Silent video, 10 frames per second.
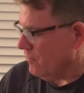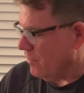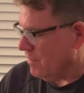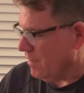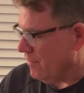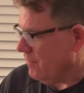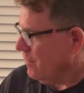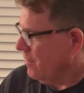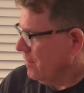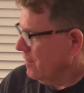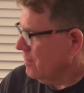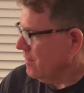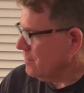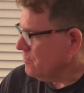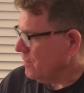one there.
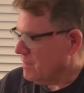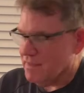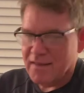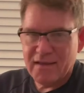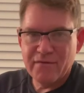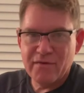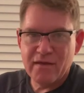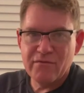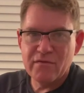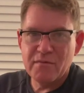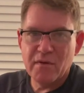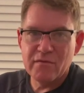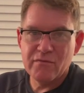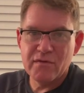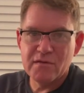I submitted again, if I get 50 bucks
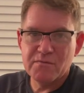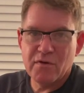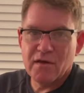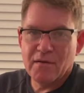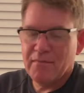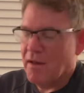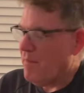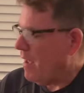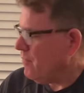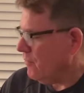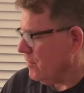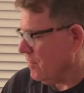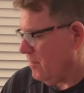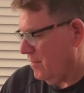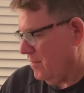for this book, I'm happy with
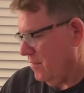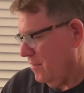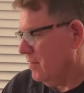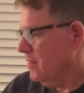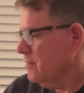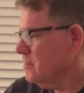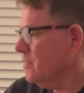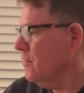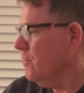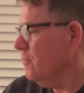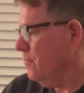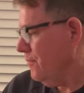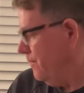it. So